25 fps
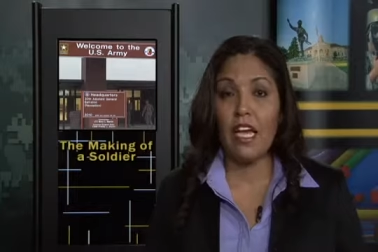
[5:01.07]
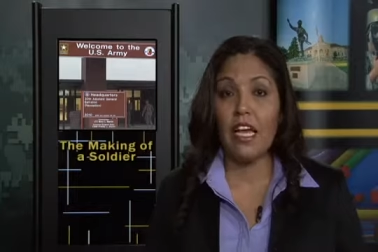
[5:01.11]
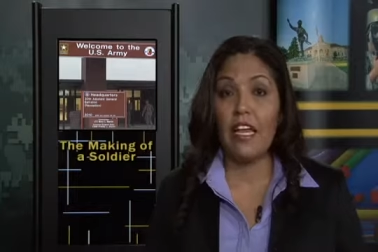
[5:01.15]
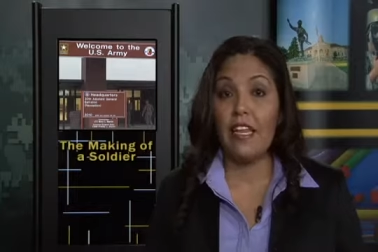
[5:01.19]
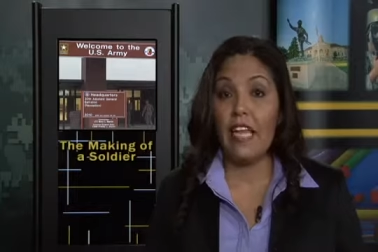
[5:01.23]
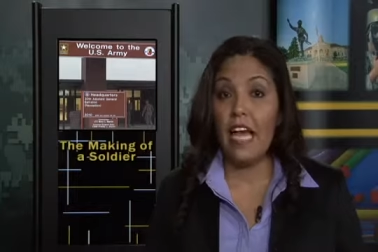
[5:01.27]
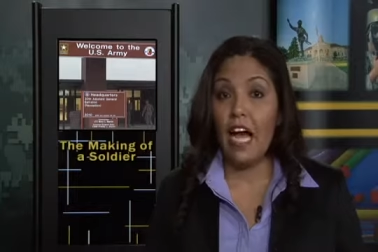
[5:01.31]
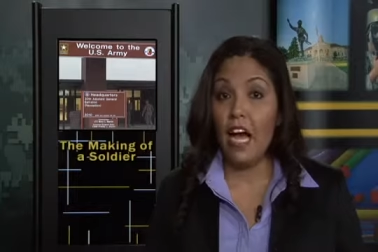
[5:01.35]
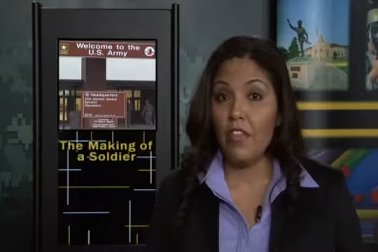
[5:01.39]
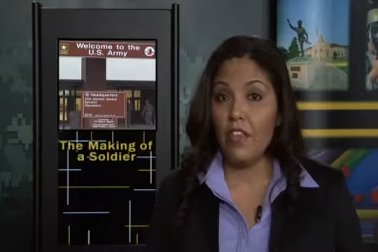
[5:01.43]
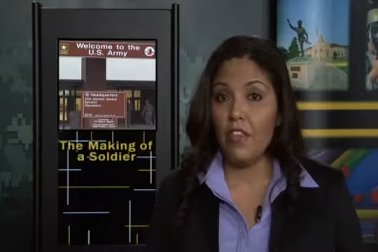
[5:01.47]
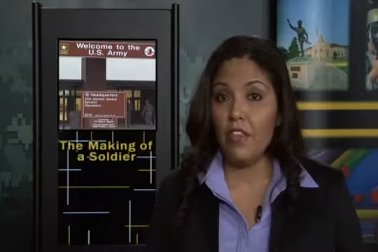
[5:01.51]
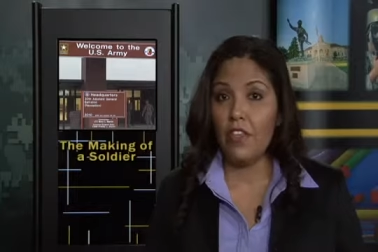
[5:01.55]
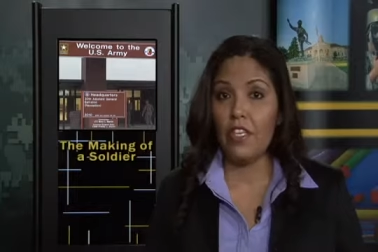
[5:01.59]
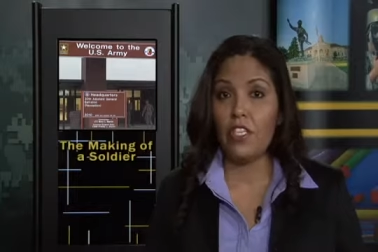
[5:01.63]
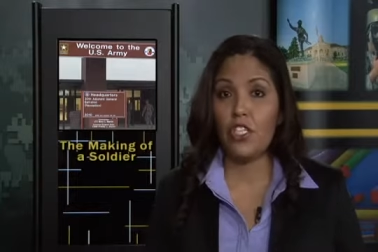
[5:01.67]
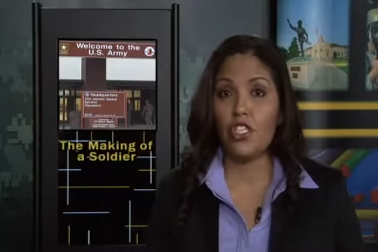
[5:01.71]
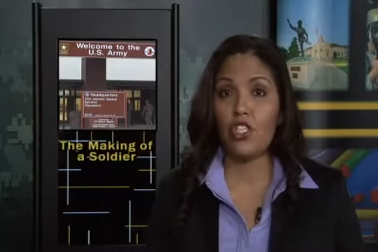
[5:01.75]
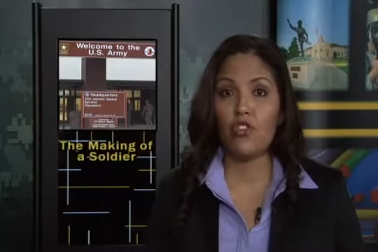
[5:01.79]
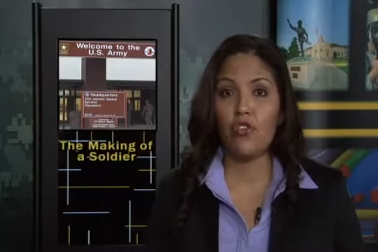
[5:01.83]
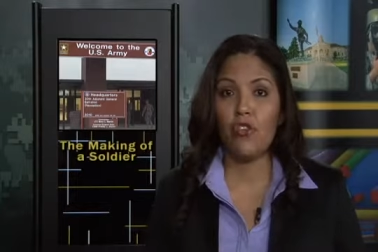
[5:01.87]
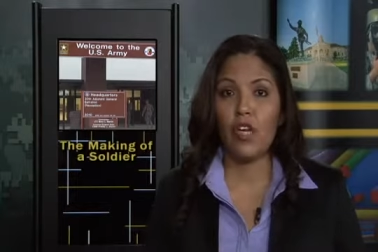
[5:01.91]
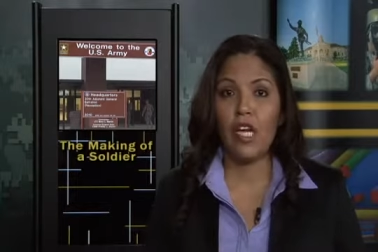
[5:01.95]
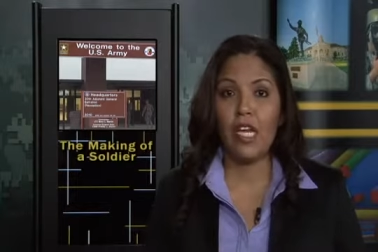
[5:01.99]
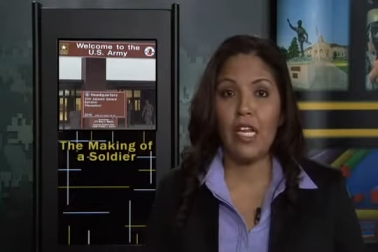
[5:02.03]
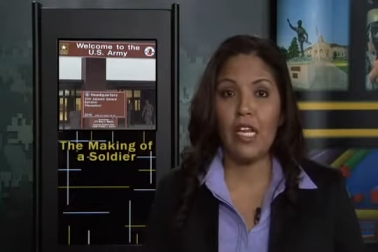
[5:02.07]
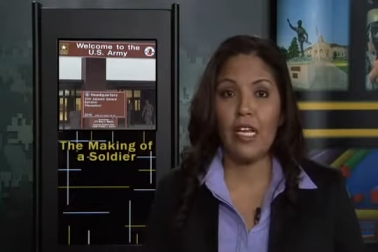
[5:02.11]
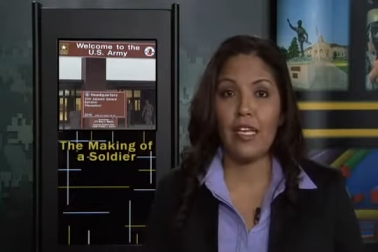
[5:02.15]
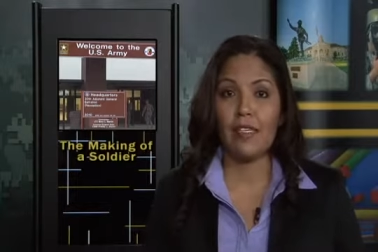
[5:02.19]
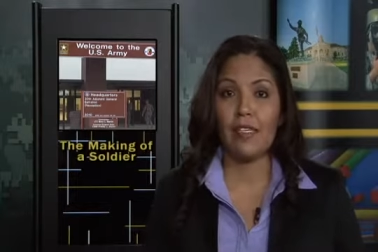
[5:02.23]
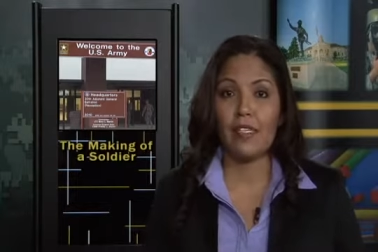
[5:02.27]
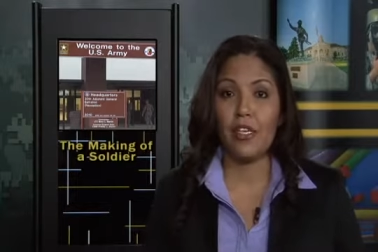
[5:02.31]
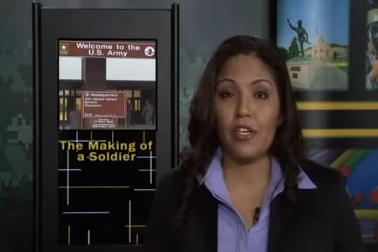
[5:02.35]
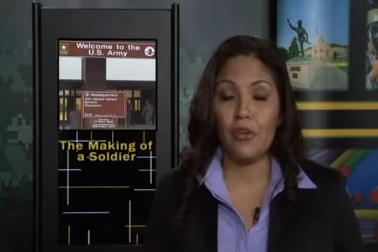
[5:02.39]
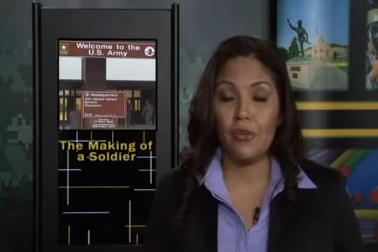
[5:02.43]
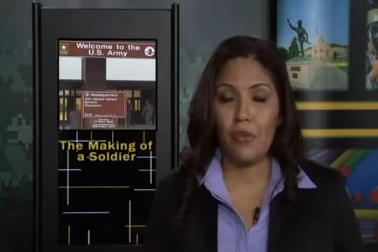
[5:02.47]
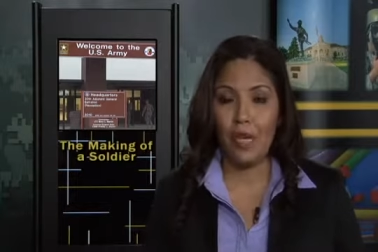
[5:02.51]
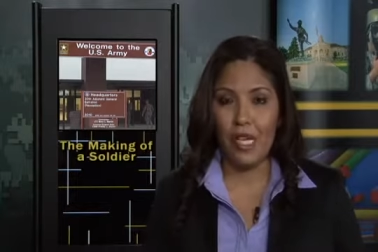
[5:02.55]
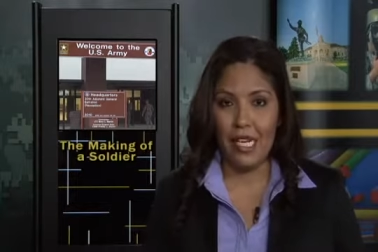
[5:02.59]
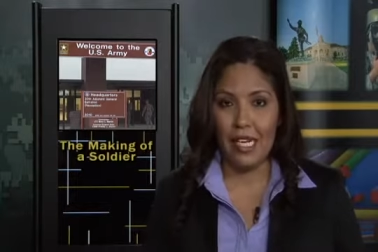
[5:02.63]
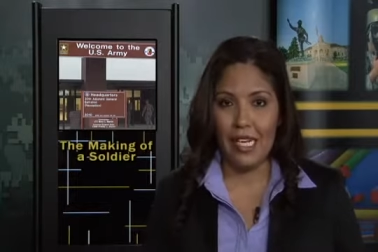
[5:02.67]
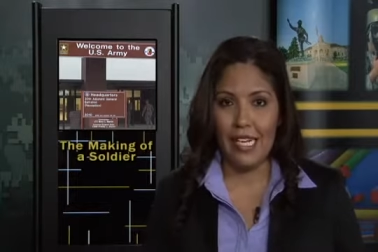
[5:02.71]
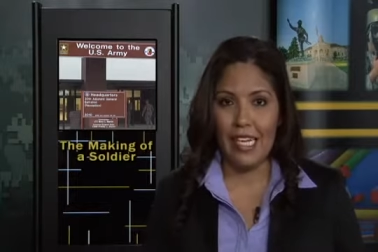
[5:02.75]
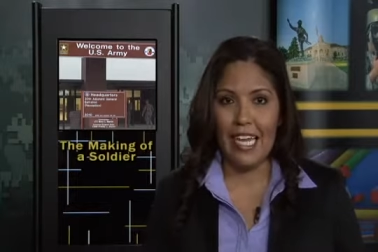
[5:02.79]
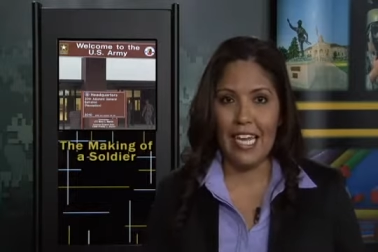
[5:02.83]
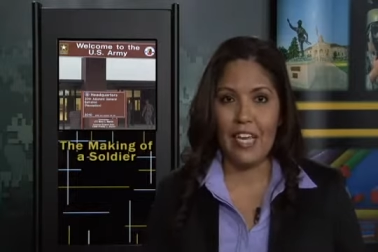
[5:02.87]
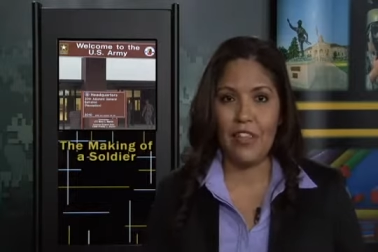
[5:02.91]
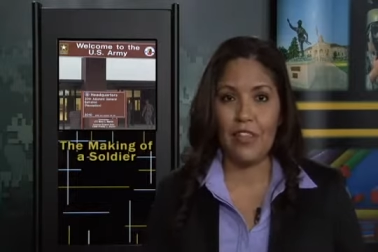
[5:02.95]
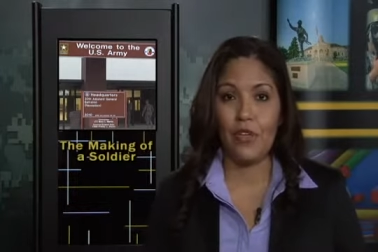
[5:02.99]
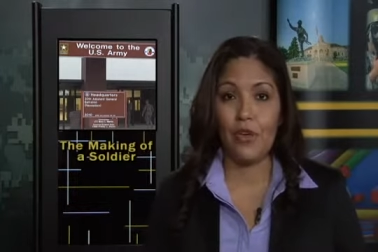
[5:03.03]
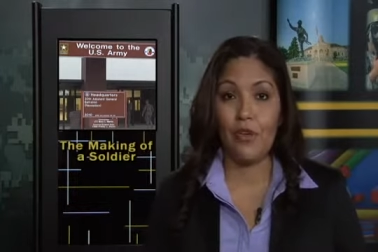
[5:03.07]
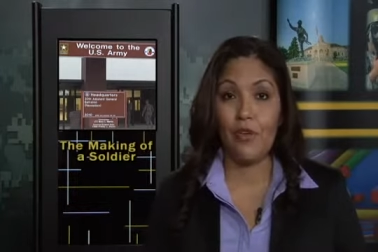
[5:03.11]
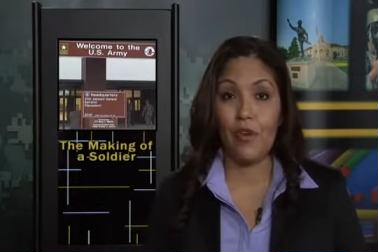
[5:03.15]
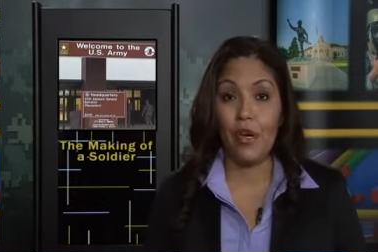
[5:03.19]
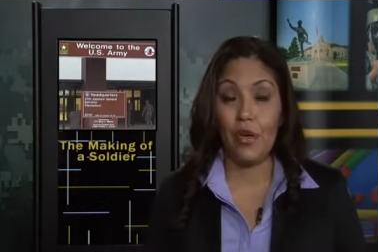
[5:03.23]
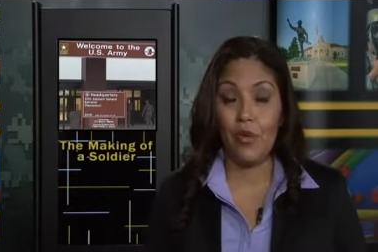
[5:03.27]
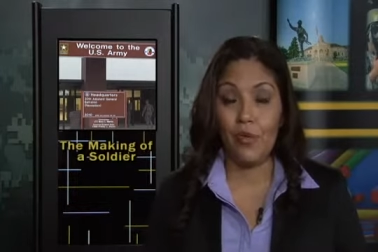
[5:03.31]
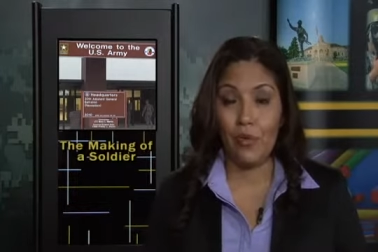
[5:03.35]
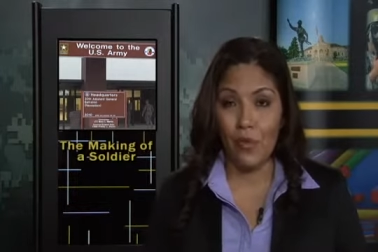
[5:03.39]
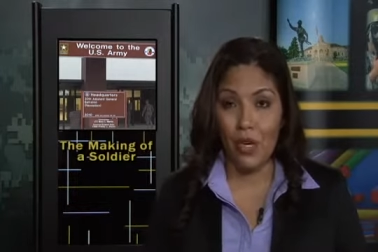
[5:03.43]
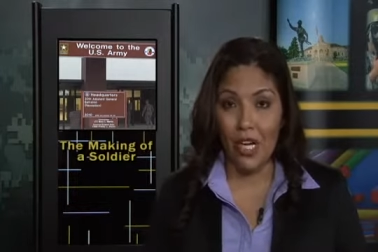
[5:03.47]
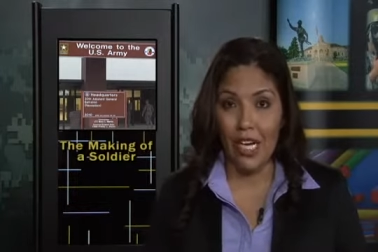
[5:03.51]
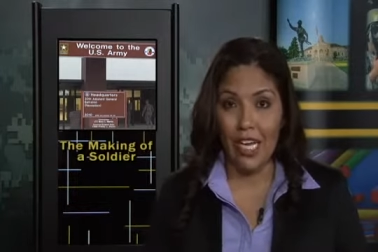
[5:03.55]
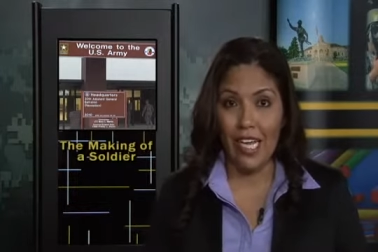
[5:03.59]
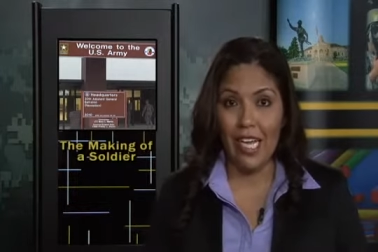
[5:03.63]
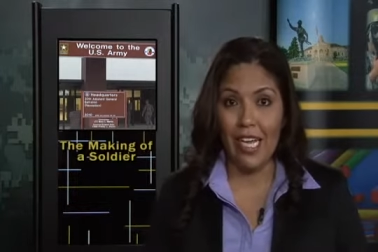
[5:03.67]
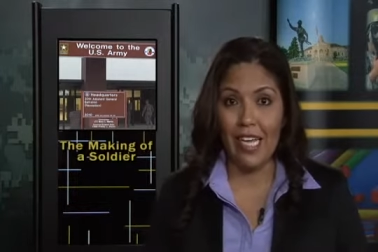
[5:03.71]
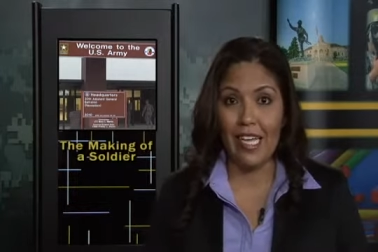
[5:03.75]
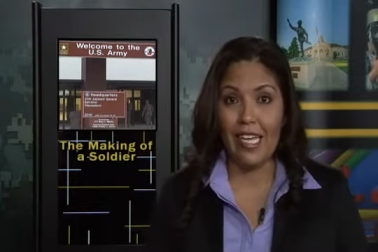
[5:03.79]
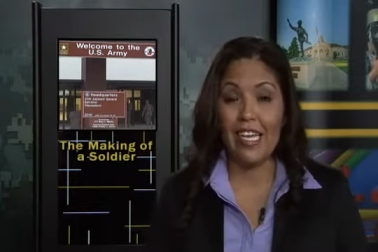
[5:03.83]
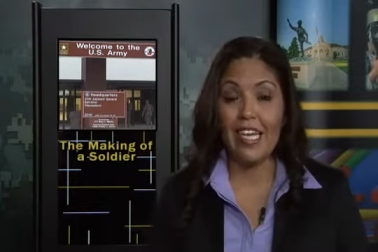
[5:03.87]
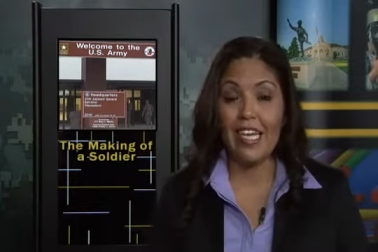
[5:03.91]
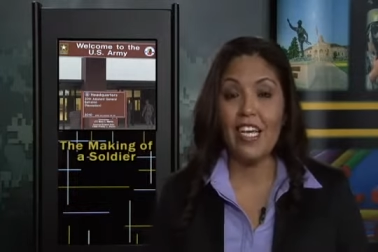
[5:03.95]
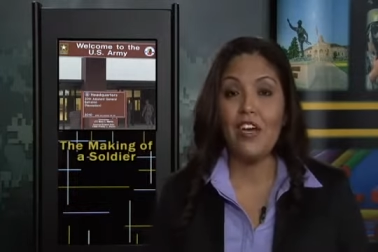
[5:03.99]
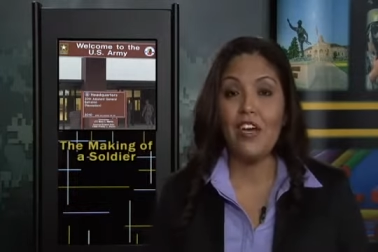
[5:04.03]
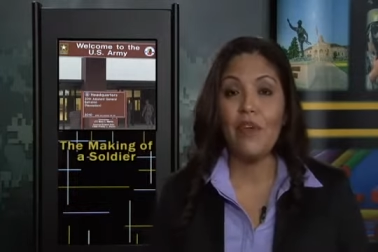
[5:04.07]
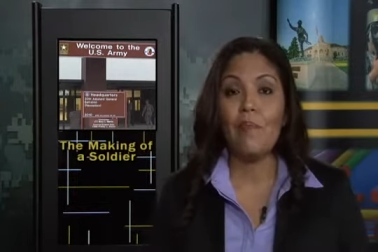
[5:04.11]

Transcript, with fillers: Now that these trainees are ready to hit the ground running,